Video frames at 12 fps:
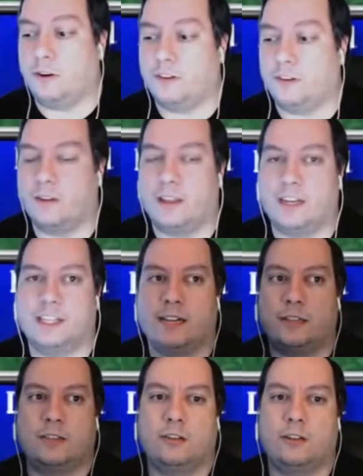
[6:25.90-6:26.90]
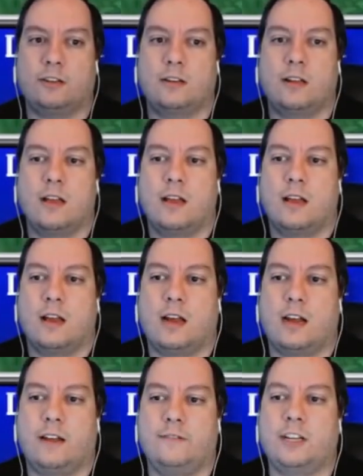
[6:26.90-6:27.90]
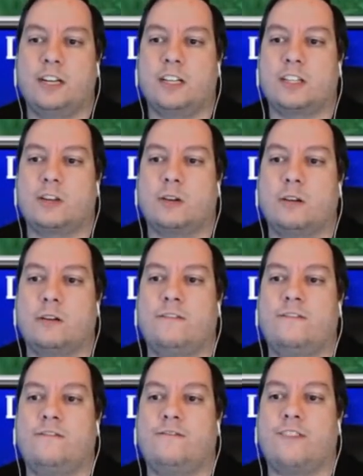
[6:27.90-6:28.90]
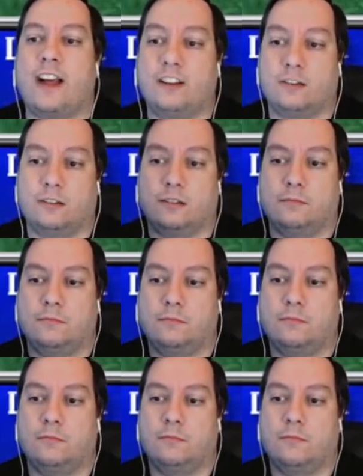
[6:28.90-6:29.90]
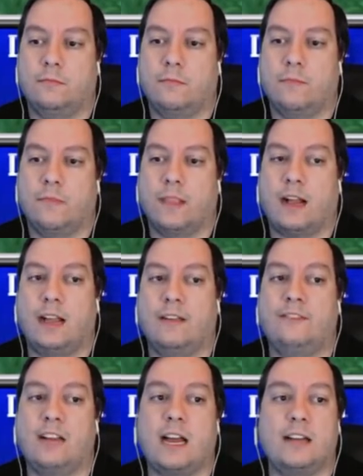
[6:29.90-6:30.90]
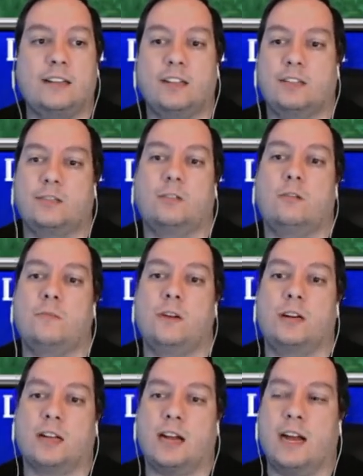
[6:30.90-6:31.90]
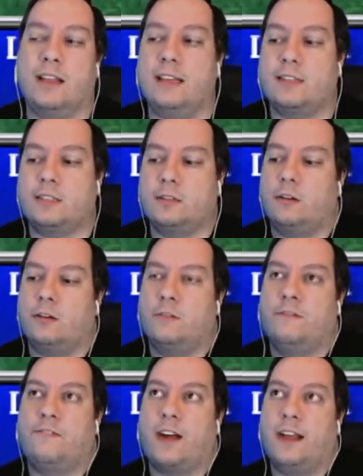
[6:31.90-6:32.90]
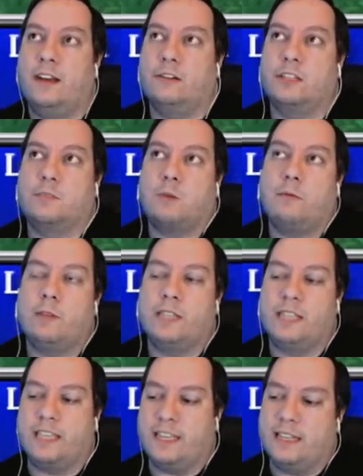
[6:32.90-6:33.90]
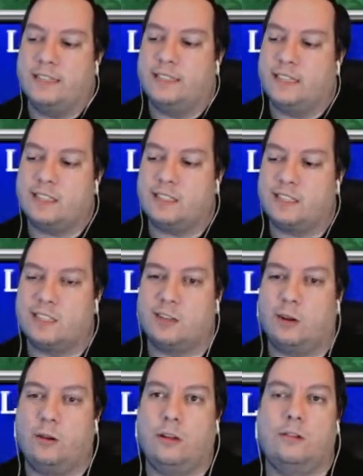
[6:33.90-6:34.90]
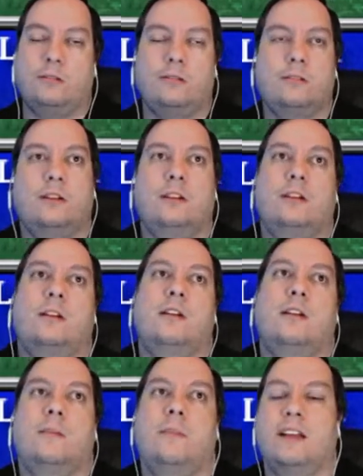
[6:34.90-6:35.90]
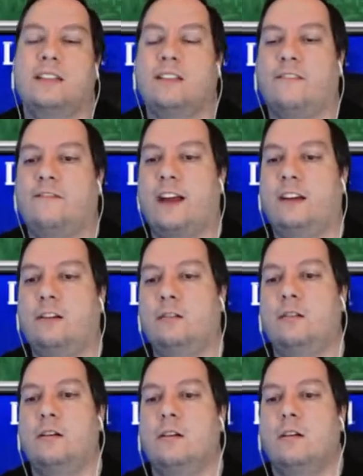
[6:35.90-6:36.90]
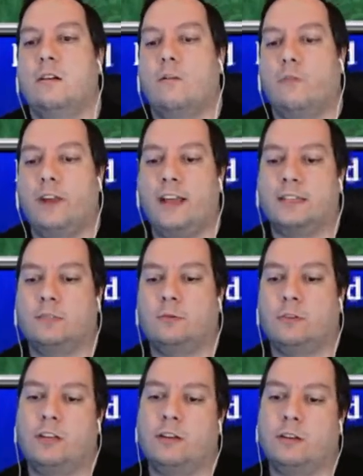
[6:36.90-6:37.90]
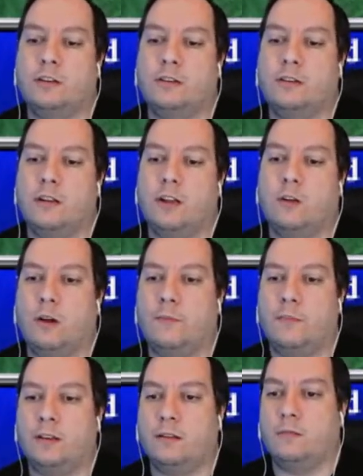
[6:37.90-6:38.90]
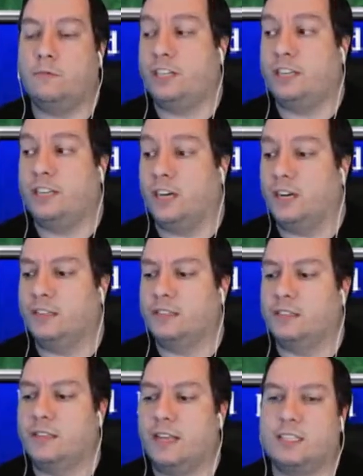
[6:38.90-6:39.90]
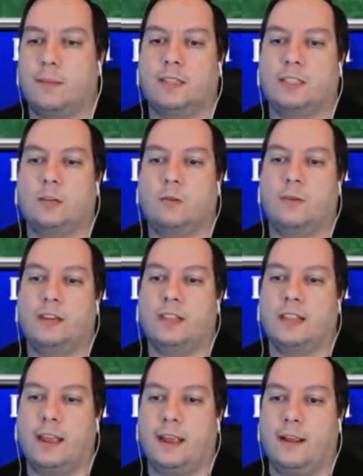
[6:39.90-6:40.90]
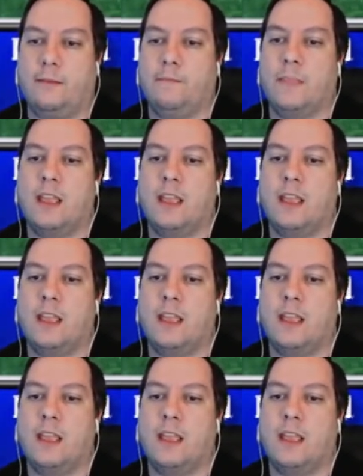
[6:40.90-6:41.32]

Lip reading: even call that a challenge run. I've done a solo fighter. I have not done a solo monk. I think solo fighter is probably the easiest solo, because the fighter, when he has really good equipment, which he does, he has the best equipment in the game,